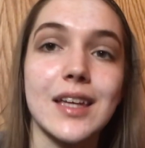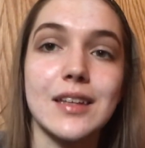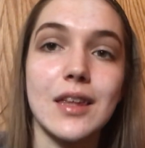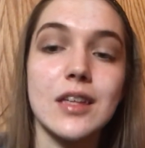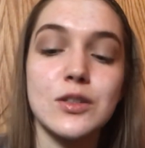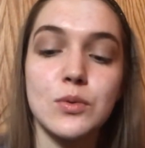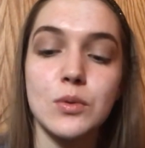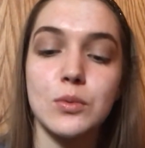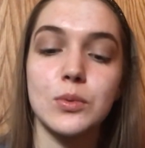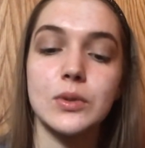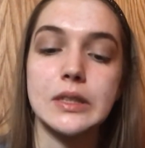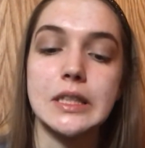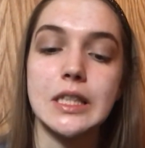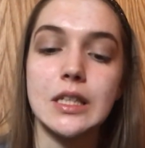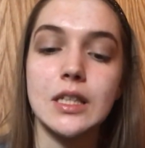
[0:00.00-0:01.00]
Like, that's what
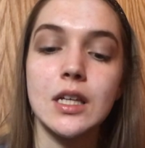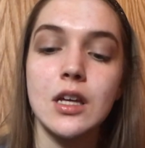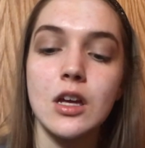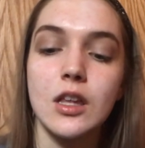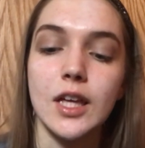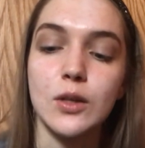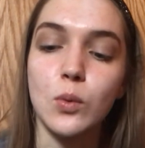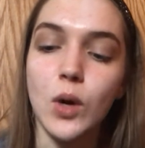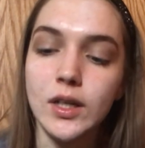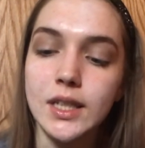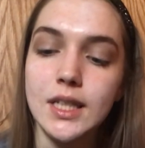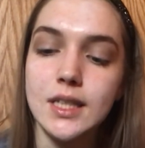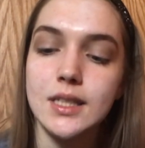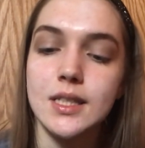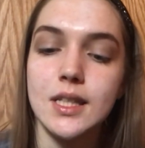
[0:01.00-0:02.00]
really, like,
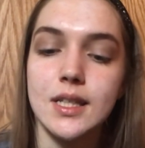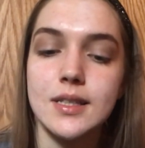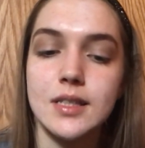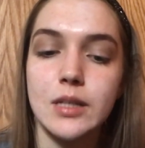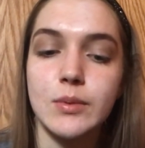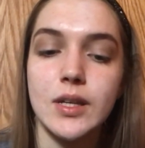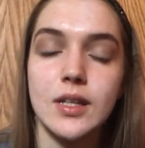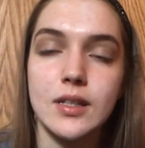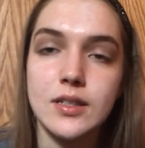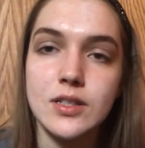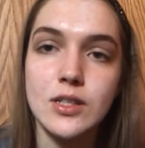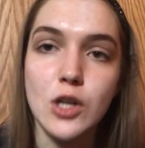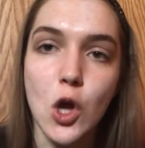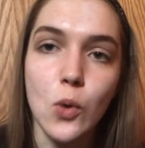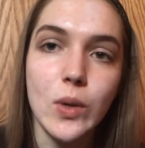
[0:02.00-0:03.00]
walking into the exhibit and
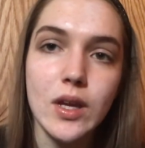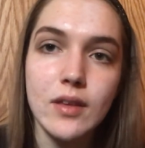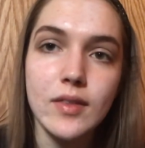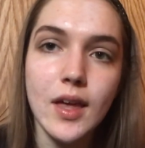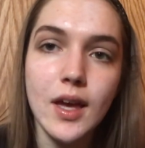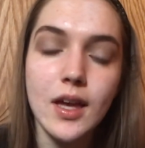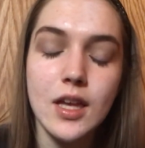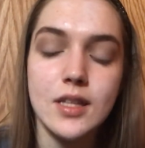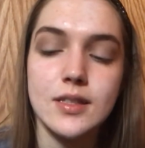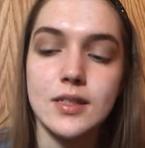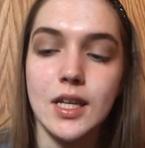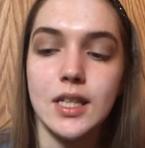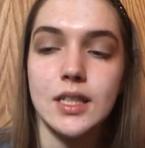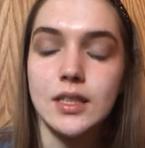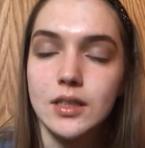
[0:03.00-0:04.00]
it's knowing that,
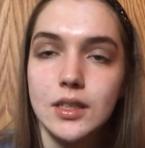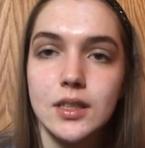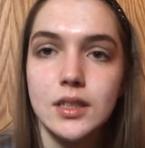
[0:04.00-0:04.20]
it's like